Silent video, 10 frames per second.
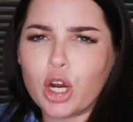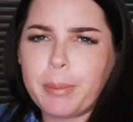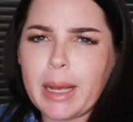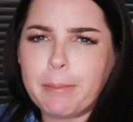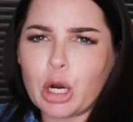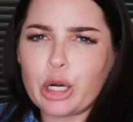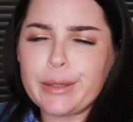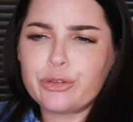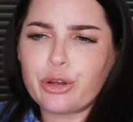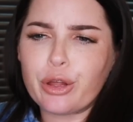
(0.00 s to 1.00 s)
if you're a big
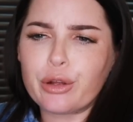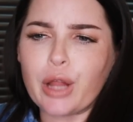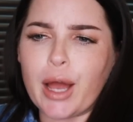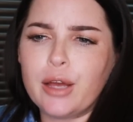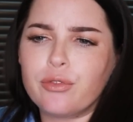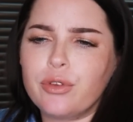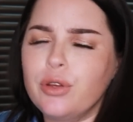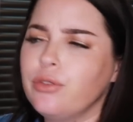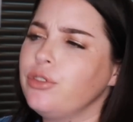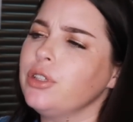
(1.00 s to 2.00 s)
burden to their life,
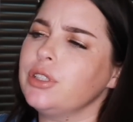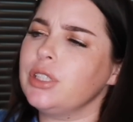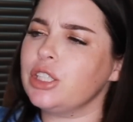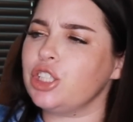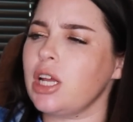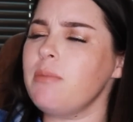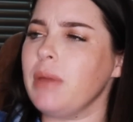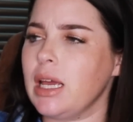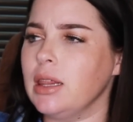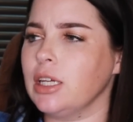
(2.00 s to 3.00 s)
does she
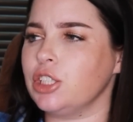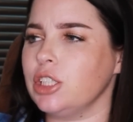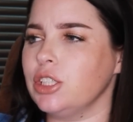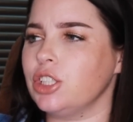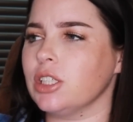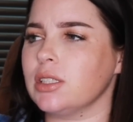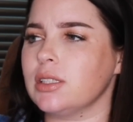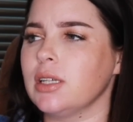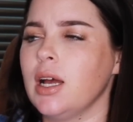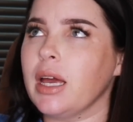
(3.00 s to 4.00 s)
mean that she's
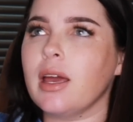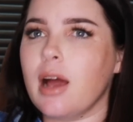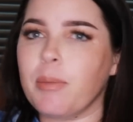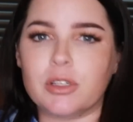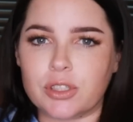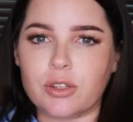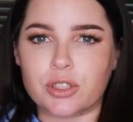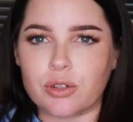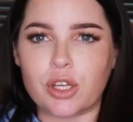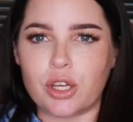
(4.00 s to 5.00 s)
just picking up on
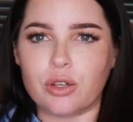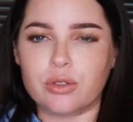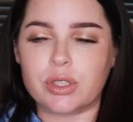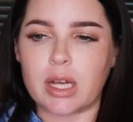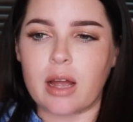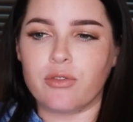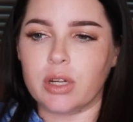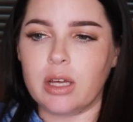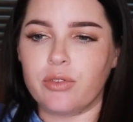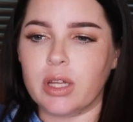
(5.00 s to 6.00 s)
social cues? Like, I
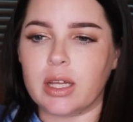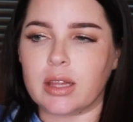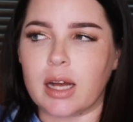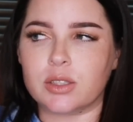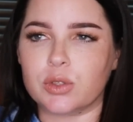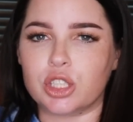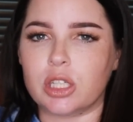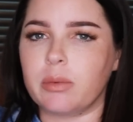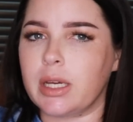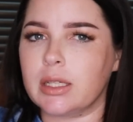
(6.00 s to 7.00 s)
really feel like that's what
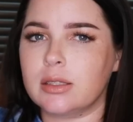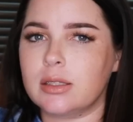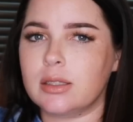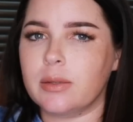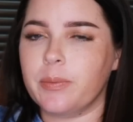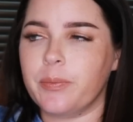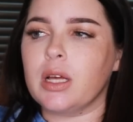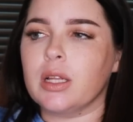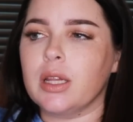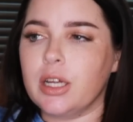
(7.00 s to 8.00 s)
she means.
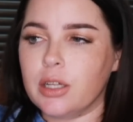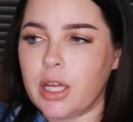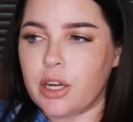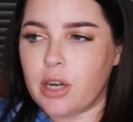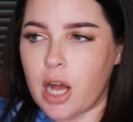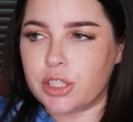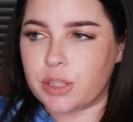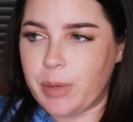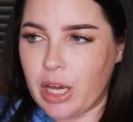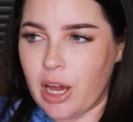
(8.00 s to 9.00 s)
But clearly you're not
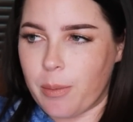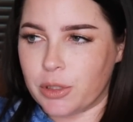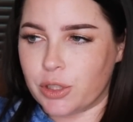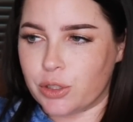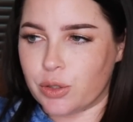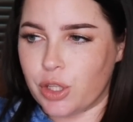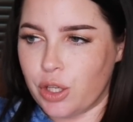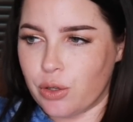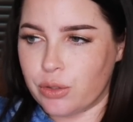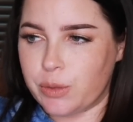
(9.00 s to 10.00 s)
just picking up on social
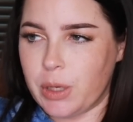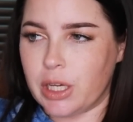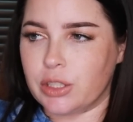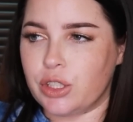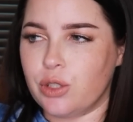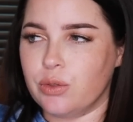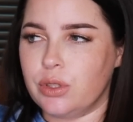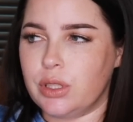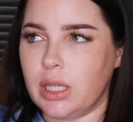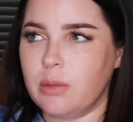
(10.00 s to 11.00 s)
cues, because
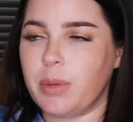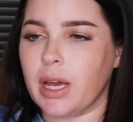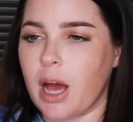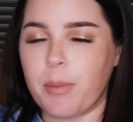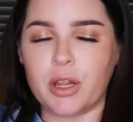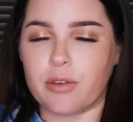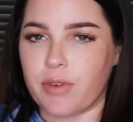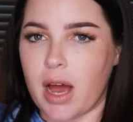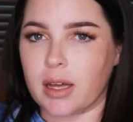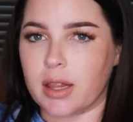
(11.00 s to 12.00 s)
you didn't pick up on the
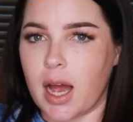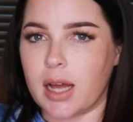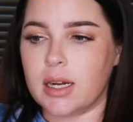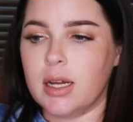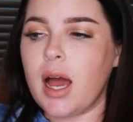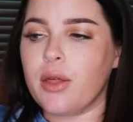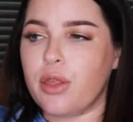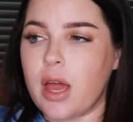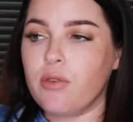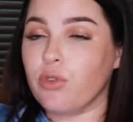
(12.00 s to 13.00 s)
fact that, yeah,
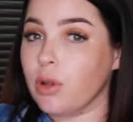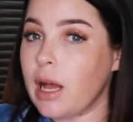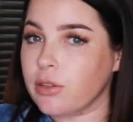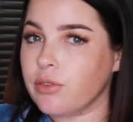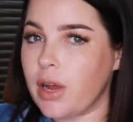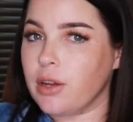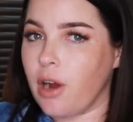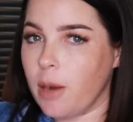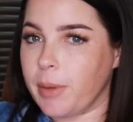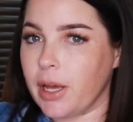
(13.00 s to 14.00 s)
they roll out the red
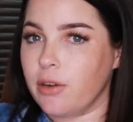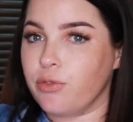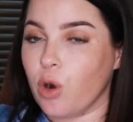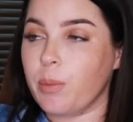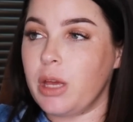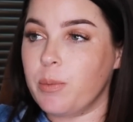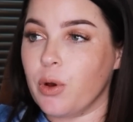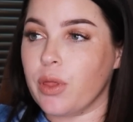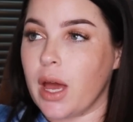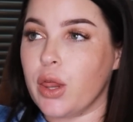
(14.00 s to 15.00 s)
carpet for
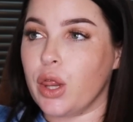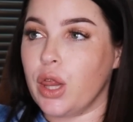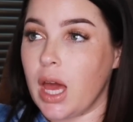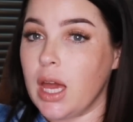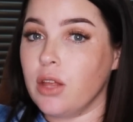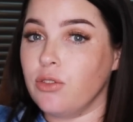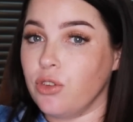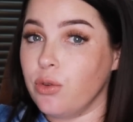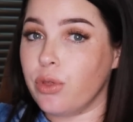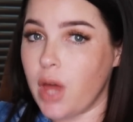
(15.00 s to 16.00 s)
people that they
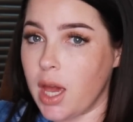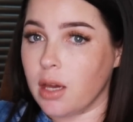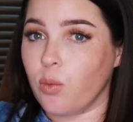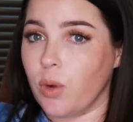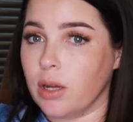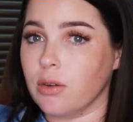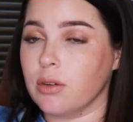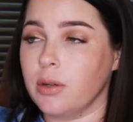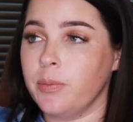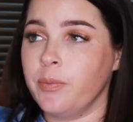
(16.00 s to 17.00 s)
do think
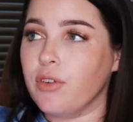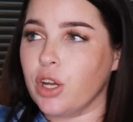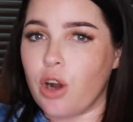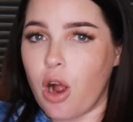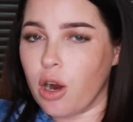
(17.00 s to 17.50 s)
will have a good